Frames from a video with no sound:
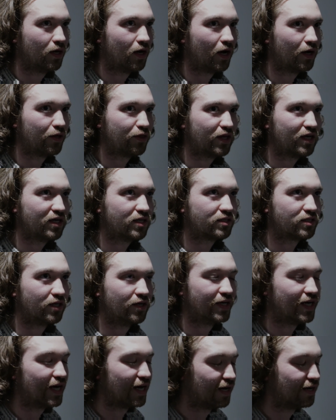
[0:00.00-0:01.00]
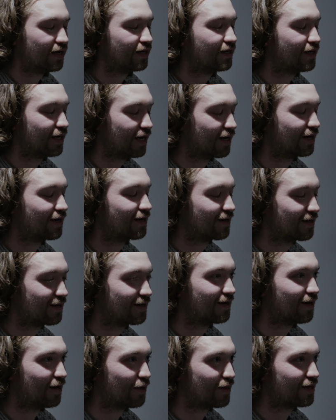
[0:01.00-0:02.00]
I think so, yeah.
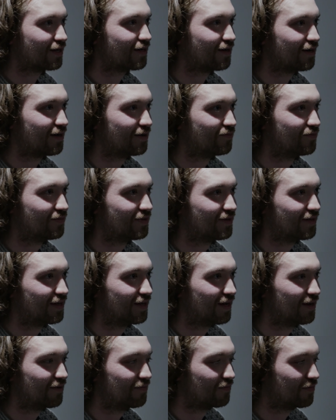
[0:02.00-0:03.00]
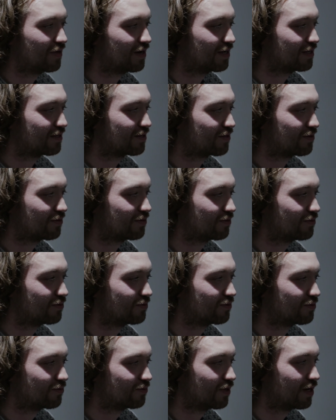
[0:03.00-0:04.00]
I think I am. I
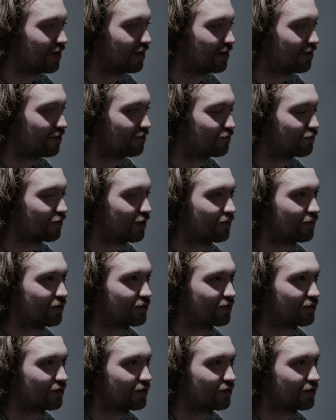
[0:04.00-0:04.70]
do very